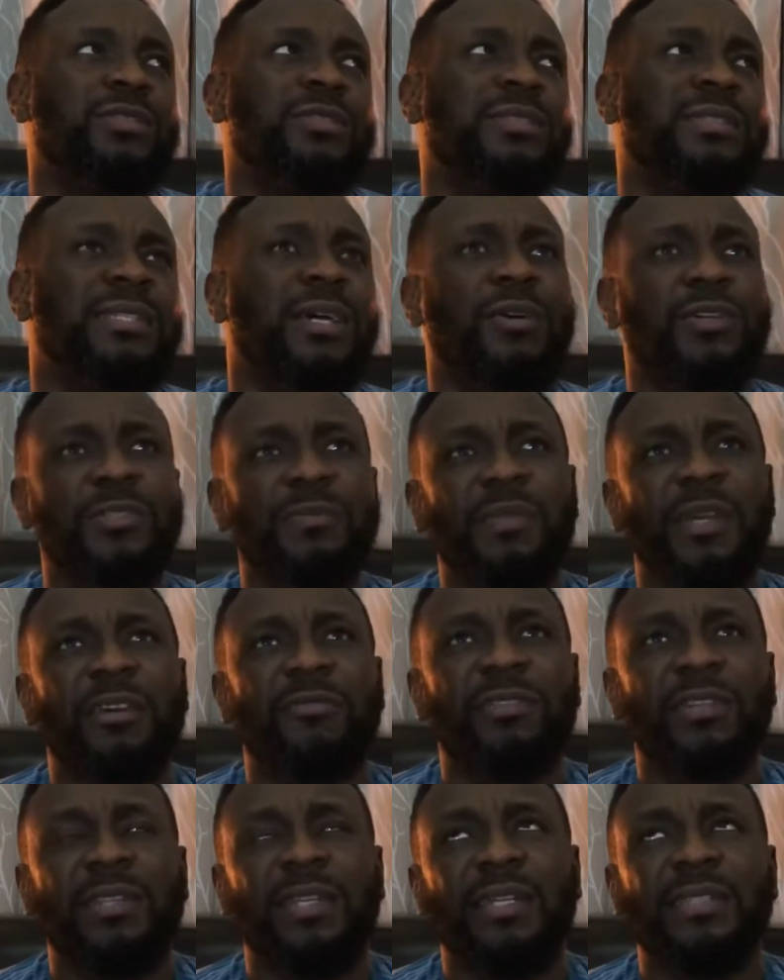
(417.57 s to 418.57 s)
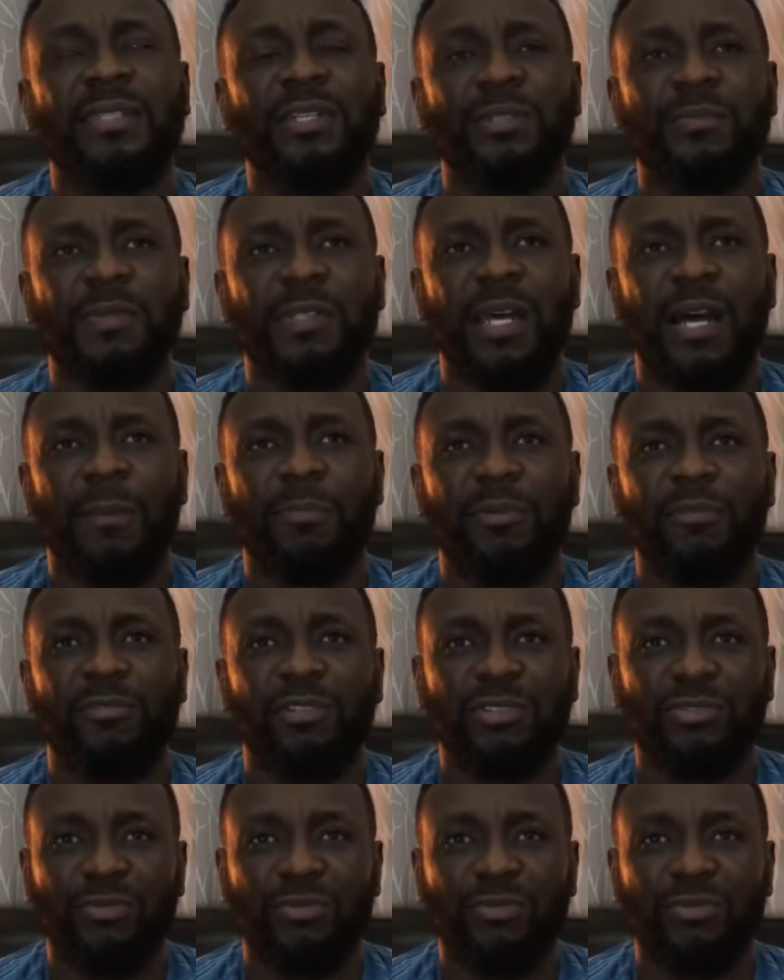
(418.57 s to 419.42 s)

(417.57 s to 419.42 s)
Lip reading: tells me everything and tells me that her previous